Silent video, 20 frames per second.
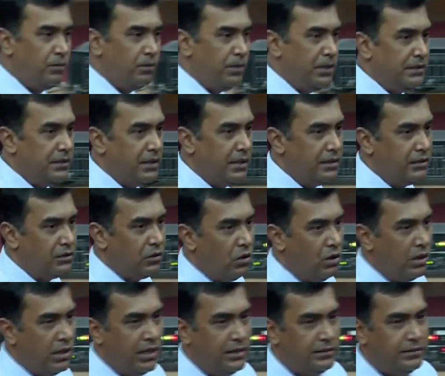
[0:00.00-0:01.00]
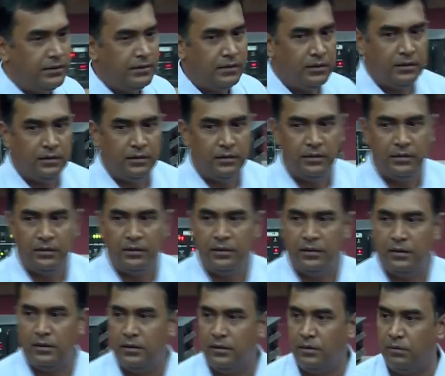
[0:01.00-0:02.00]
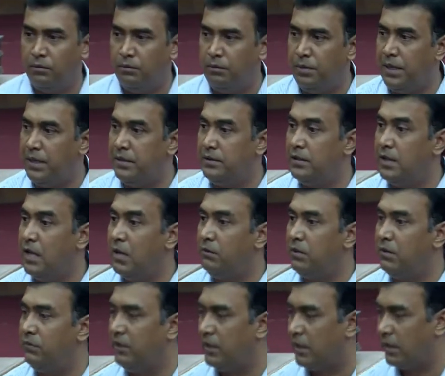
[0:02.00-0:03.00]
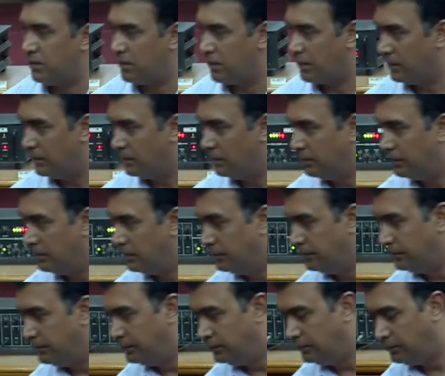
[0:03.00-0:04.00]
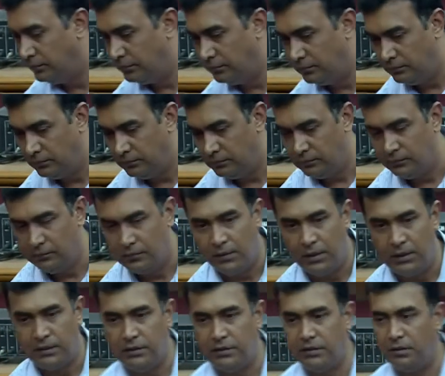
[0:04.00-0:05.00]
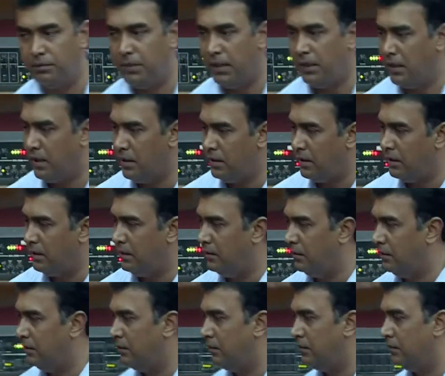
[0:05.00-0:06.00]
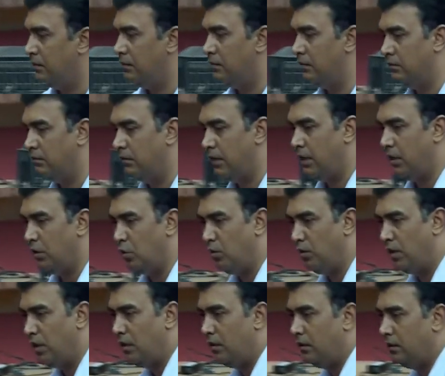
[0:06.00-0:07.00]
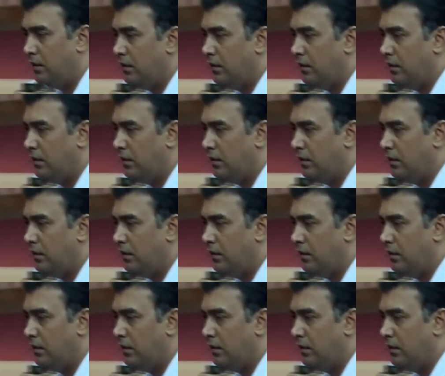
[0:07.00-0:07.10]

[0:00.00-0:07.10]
of PCR is called as bridge amplification. This is a patented by Illumina,